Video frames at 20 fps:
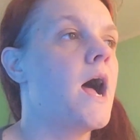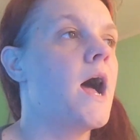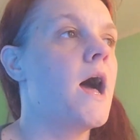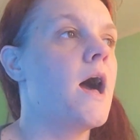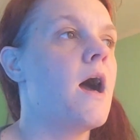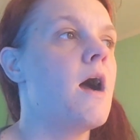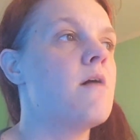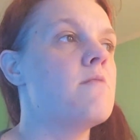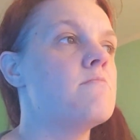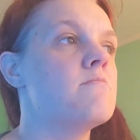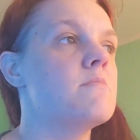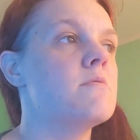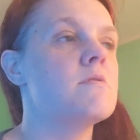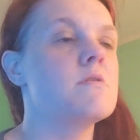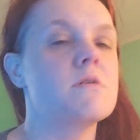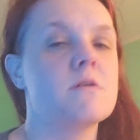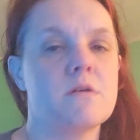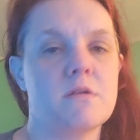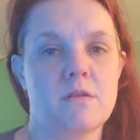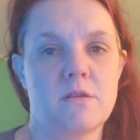
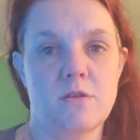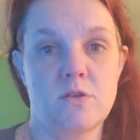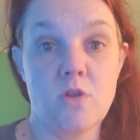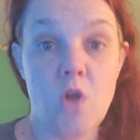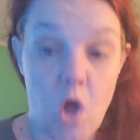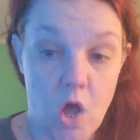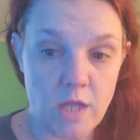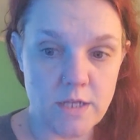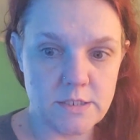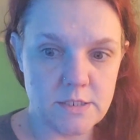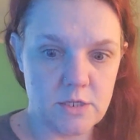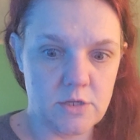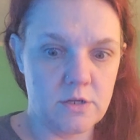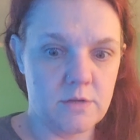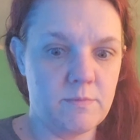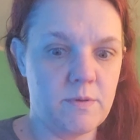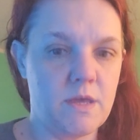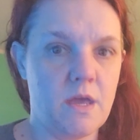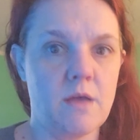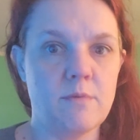Not going
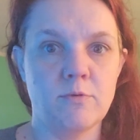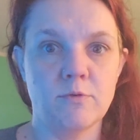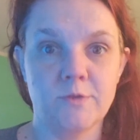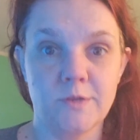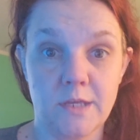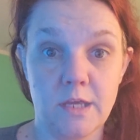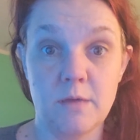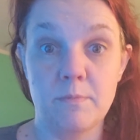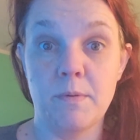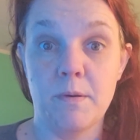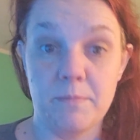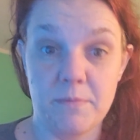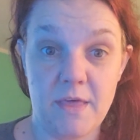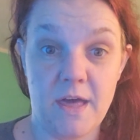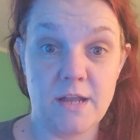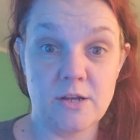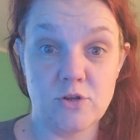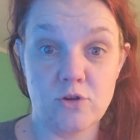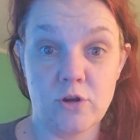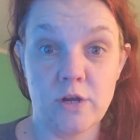to be able to keep up
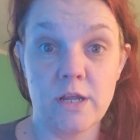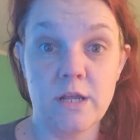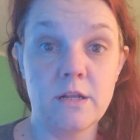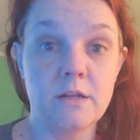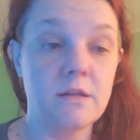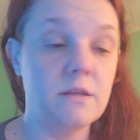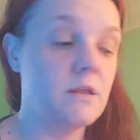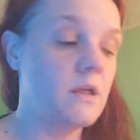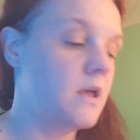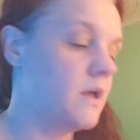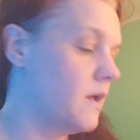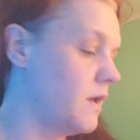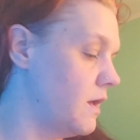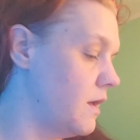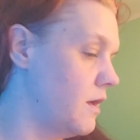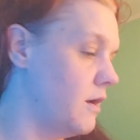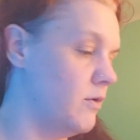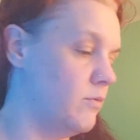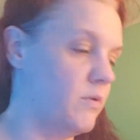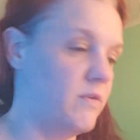that trend.
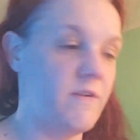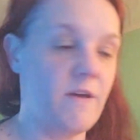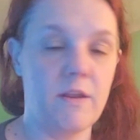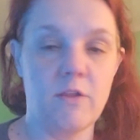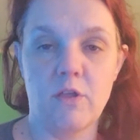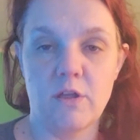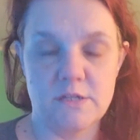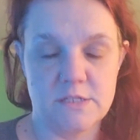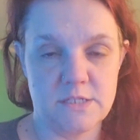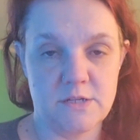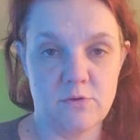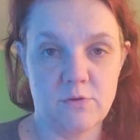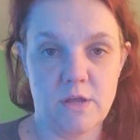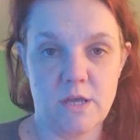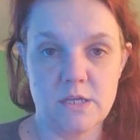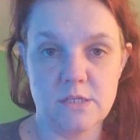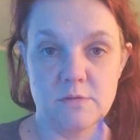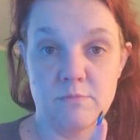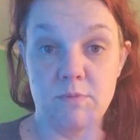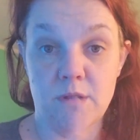We've had a lot of snow
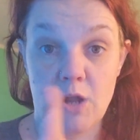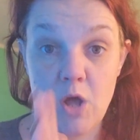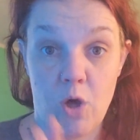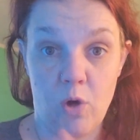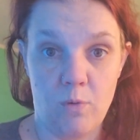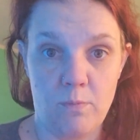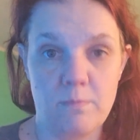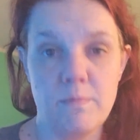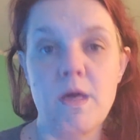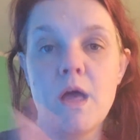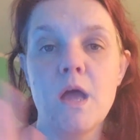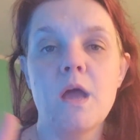days and been home.